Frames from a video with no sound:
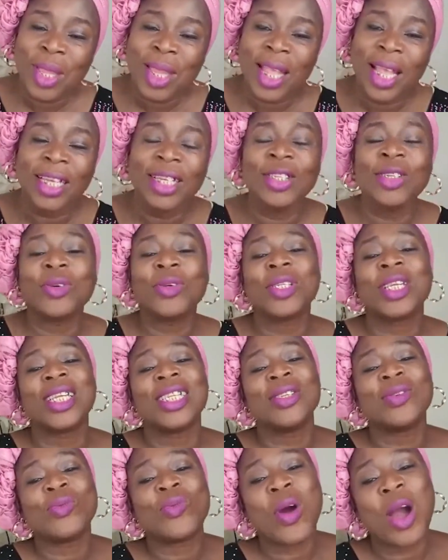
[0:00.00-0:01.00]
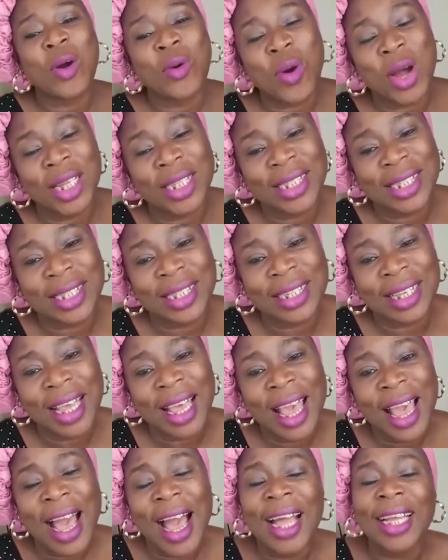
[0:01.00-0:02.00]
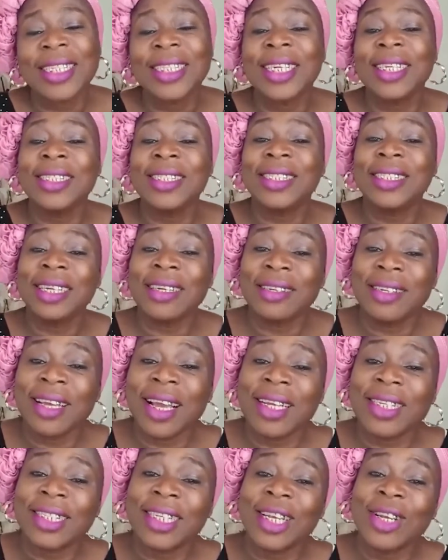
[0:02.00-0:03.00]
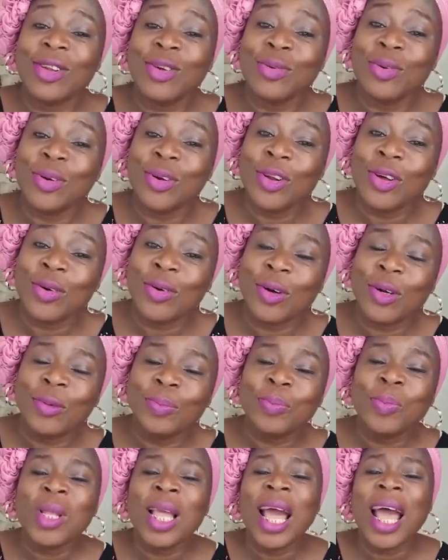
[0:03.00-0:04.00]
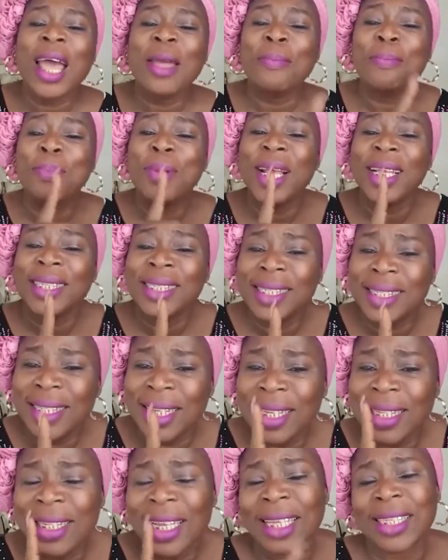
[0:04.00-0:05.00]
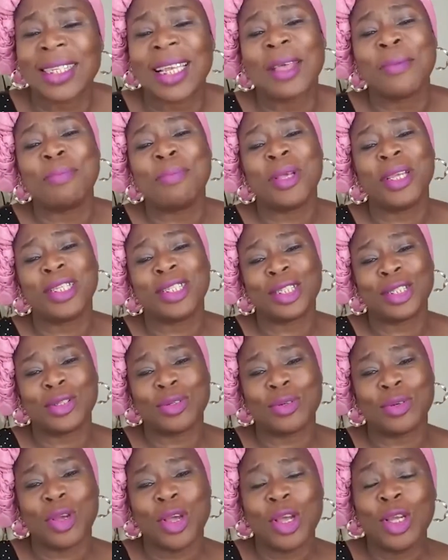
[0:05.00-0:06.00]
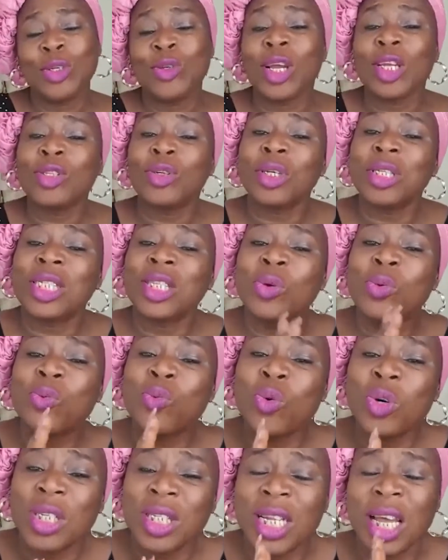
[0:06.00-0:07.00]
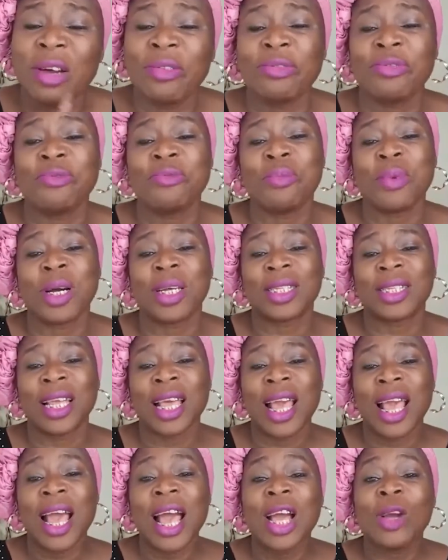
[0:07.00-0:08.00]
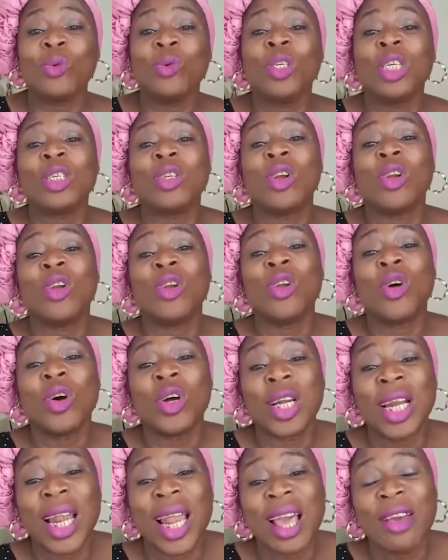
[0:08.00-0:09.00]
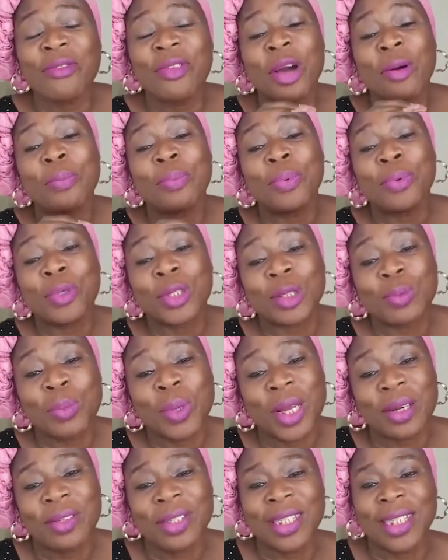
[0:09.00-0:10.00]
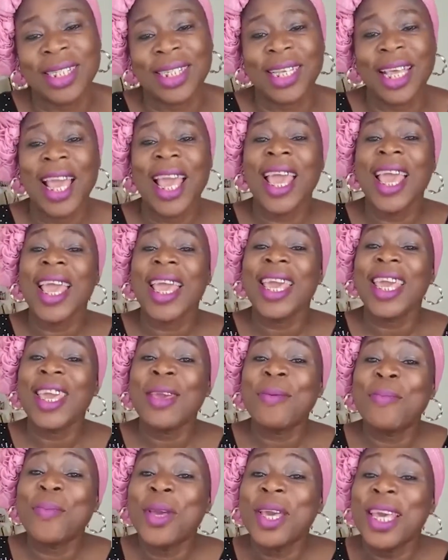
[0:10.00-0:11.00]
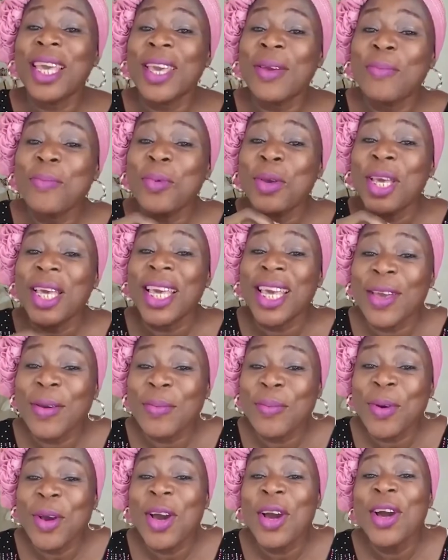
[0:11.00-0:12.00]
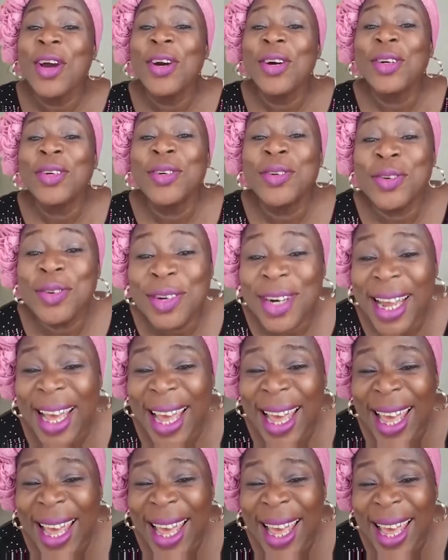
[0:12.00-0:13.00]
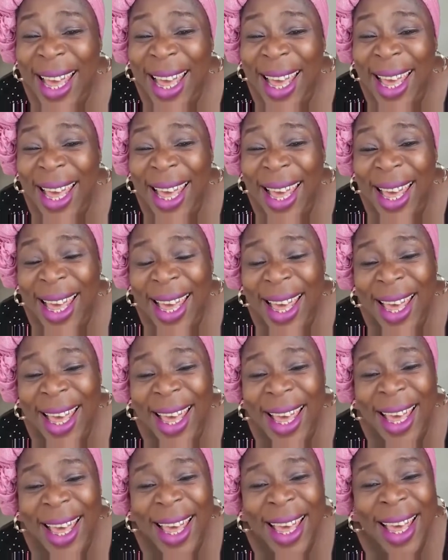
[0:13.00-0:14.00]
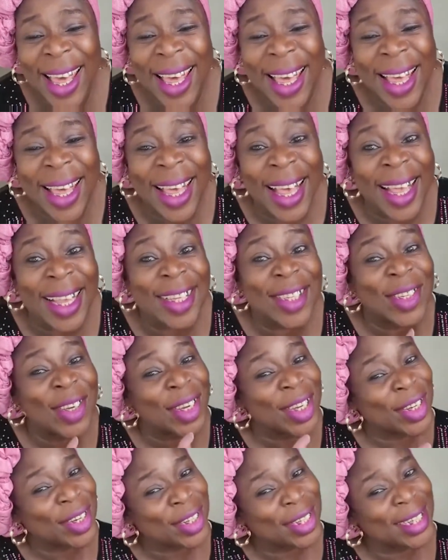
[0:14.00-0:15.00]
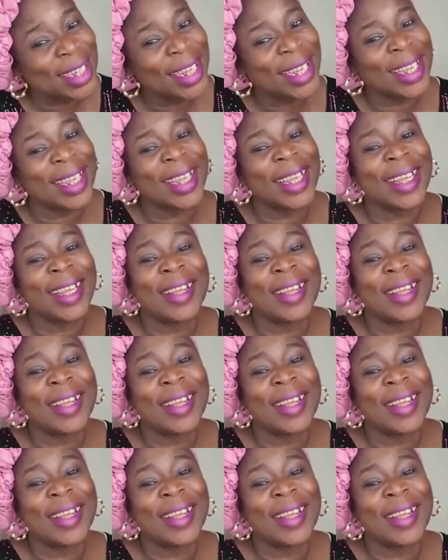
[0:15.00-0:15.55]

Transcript: And you know the new wawati. Ashe Jerry, Ashe Lolo. I bless the day that I met you. You are just a wonderful man. I wish you long life and prosperity. Hip, hip, hip. Hooray! Enjoy your day.